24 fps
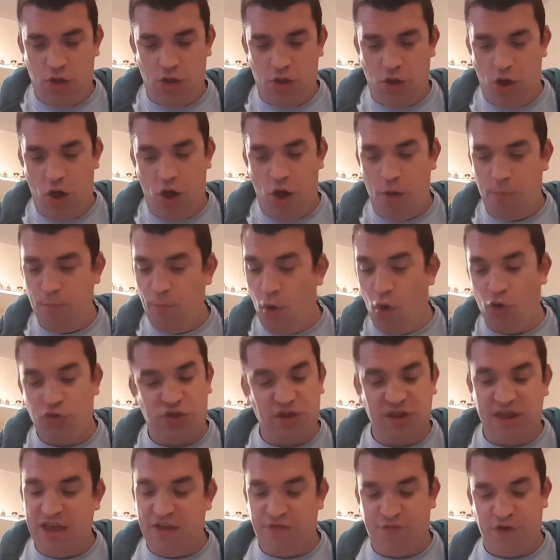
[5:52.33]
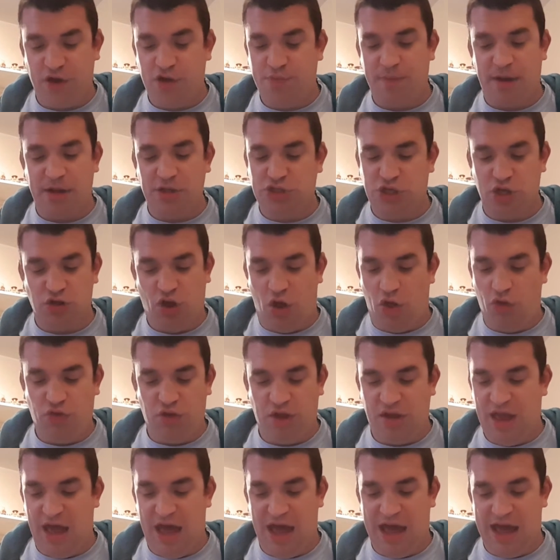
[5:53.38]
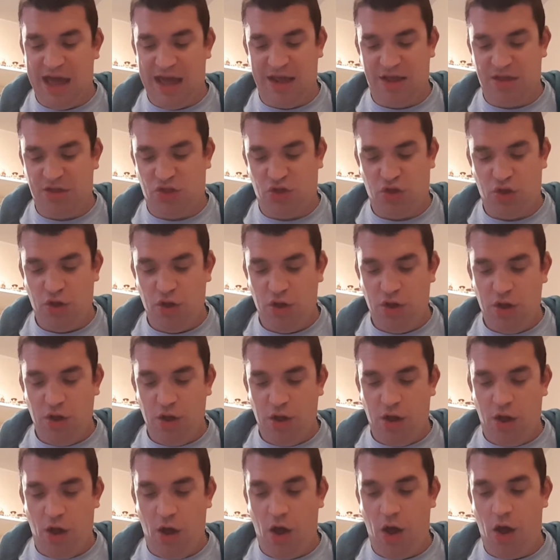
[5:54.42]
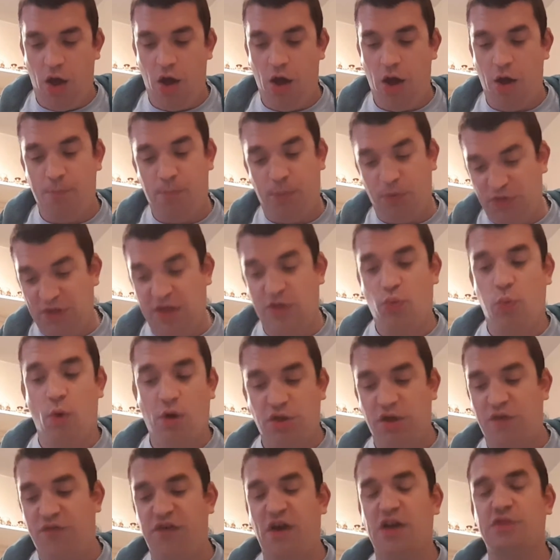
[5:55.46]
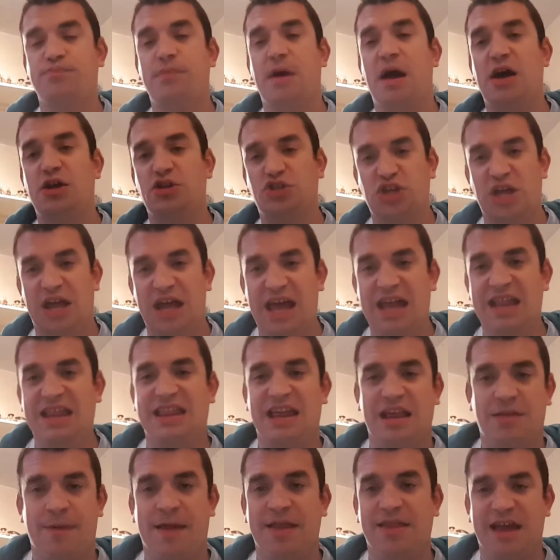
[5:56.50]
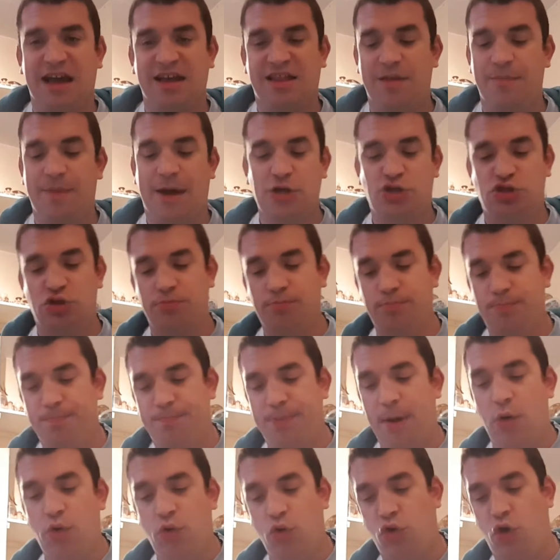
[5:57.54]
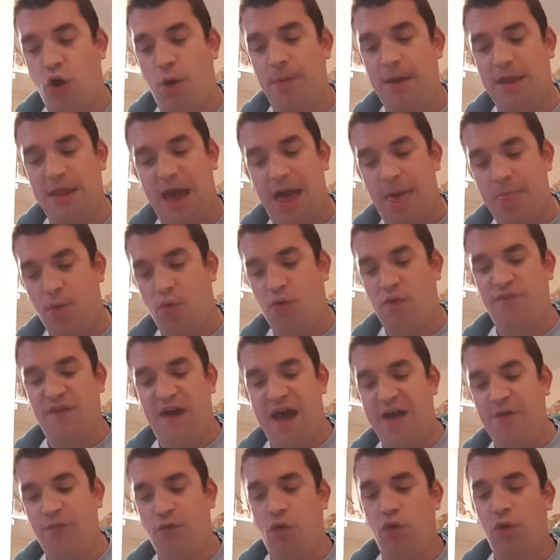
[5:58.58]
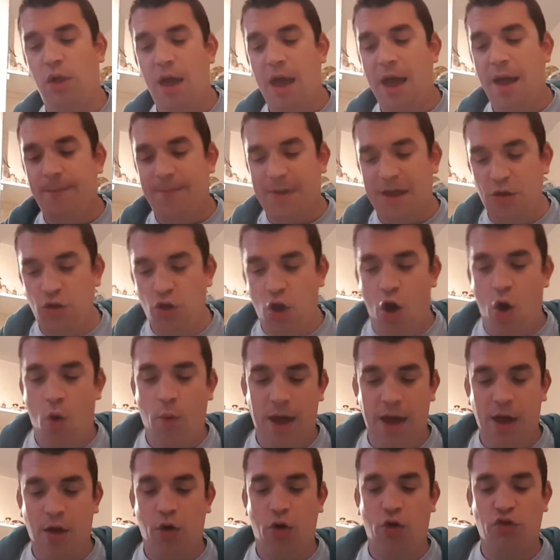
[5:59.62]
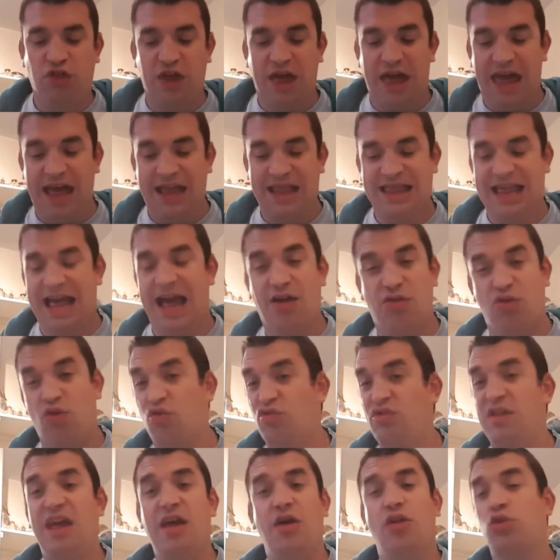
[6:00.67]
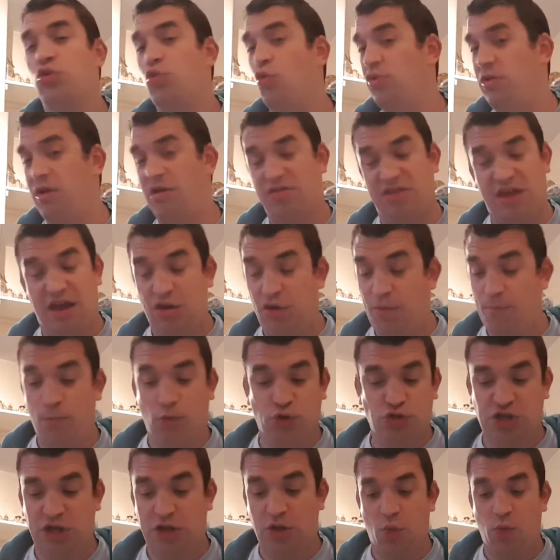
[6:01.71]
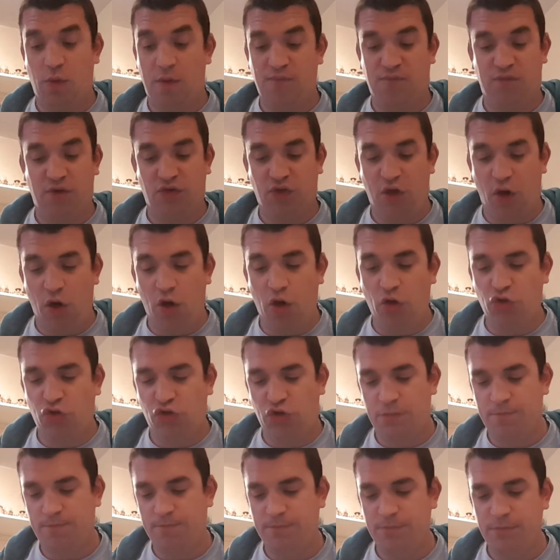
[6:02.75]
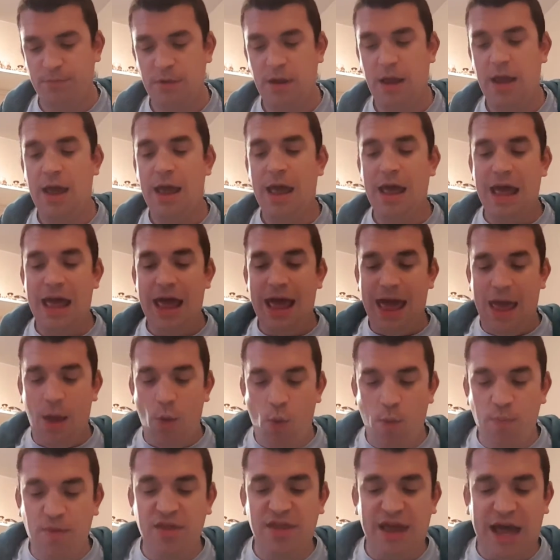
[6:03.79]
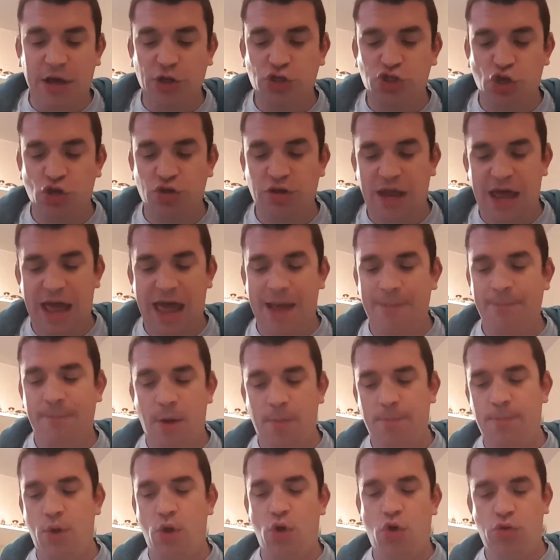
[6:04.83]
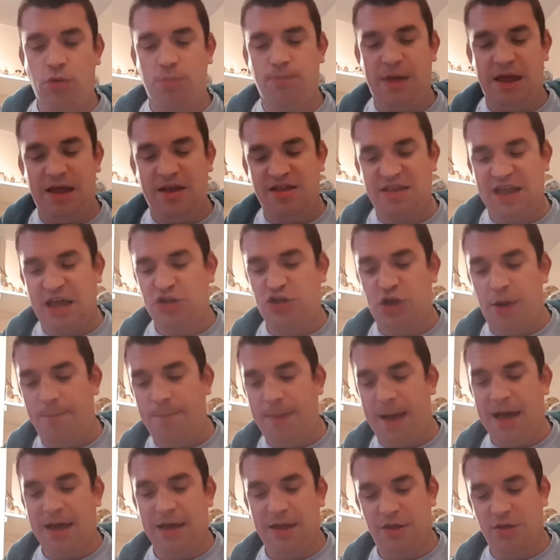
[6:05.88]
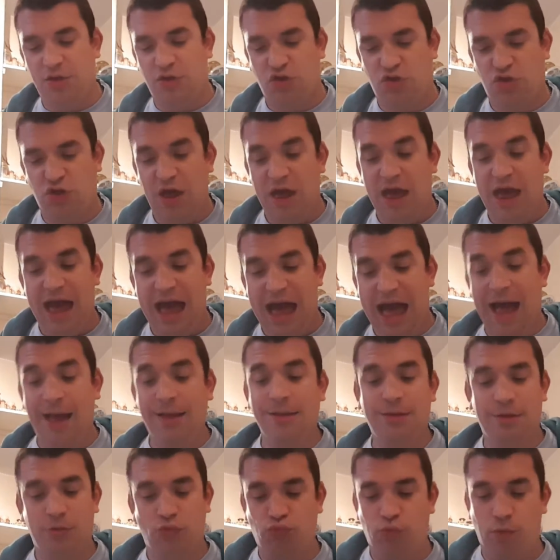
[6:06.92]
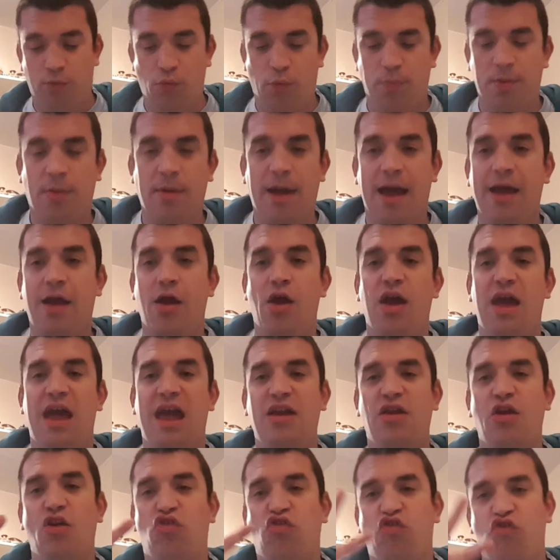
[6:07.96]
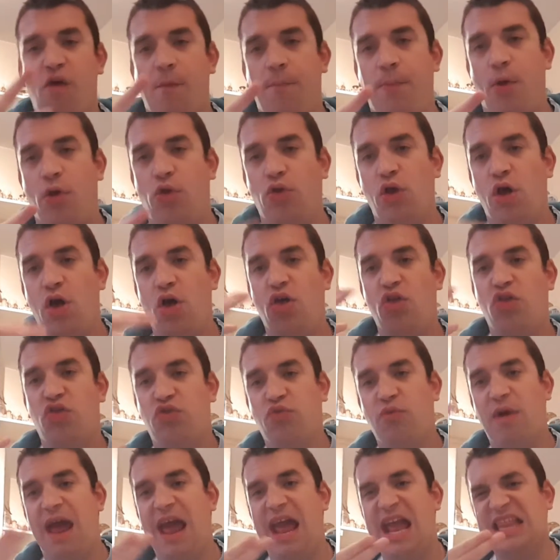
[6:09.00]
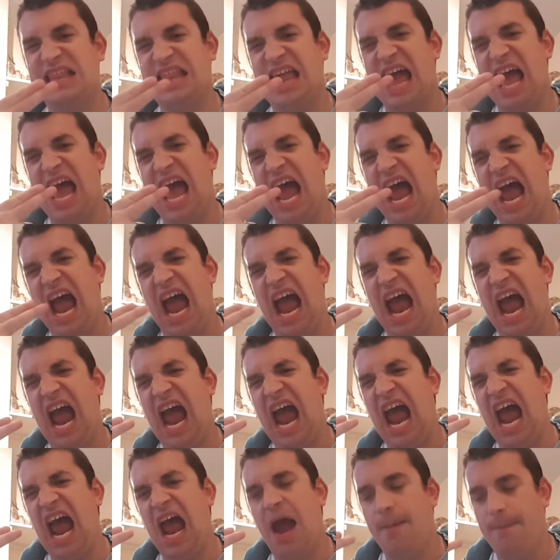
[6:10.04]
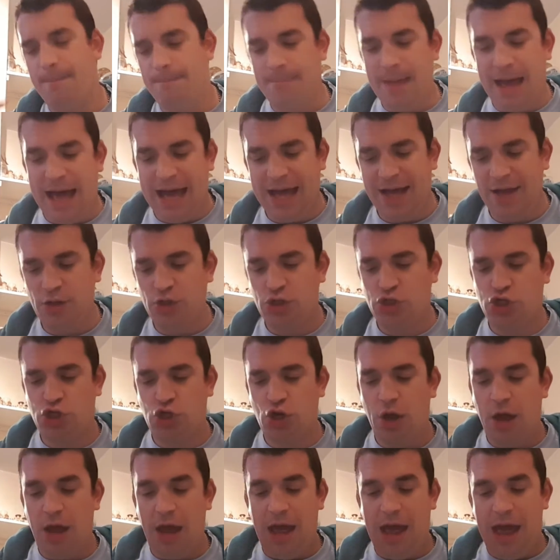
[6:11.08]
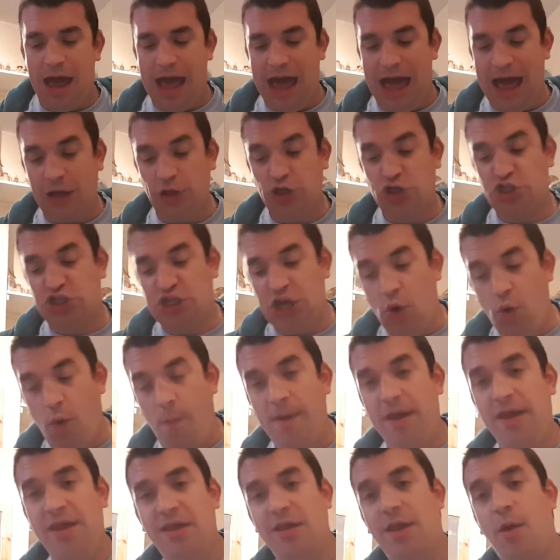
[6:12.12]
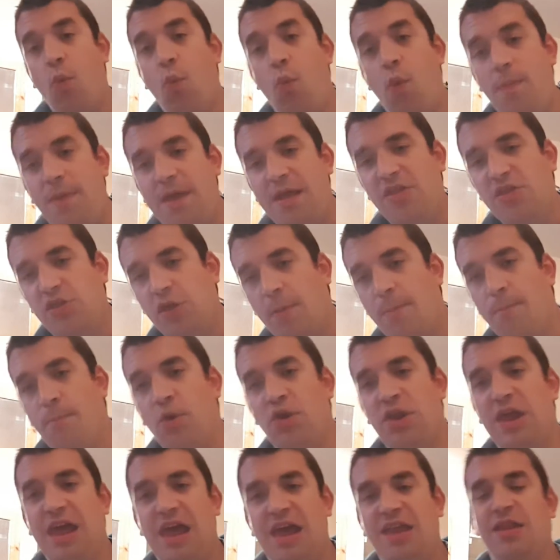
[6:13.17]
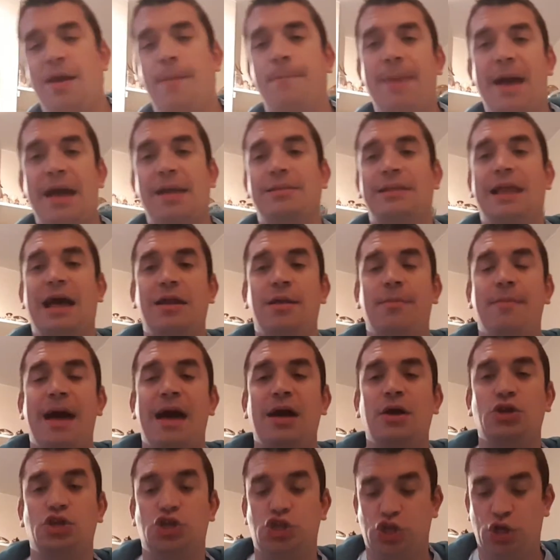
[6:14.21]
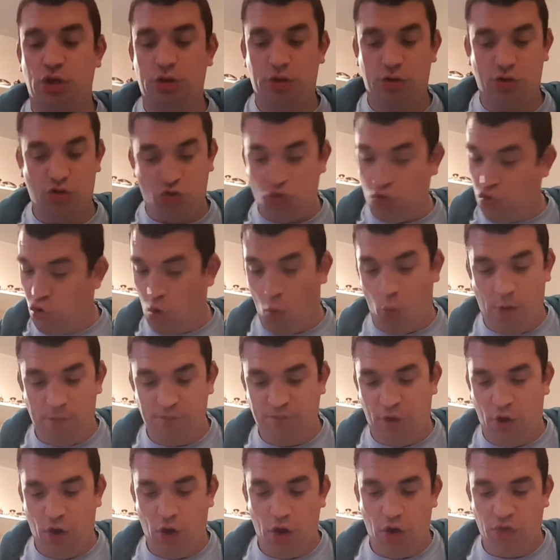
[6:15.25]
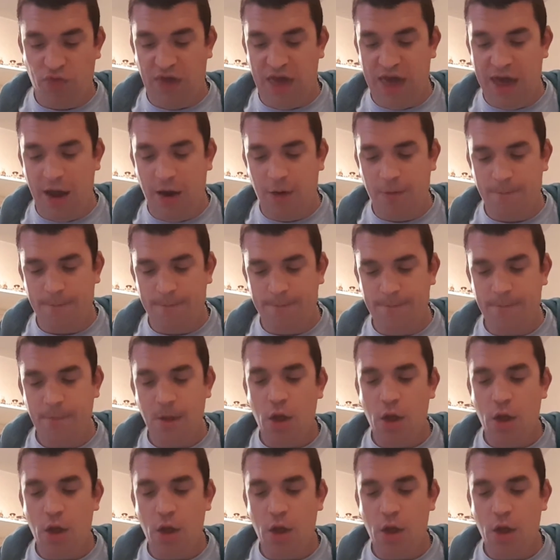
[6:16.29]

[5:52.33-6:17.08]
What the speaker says: Most of these fresh matches on the night. This was a fresh match in 6-man tag team match, and Baron Corbin and the Revival beat No Way Jose and Tats O'Neil, so would have said a much win for those. In women's action, Emma Moon beat Sasha Banks and Ruby Riott in a triple threat match, and she will be in the women's Money in the Bank ladder match, so going for her there.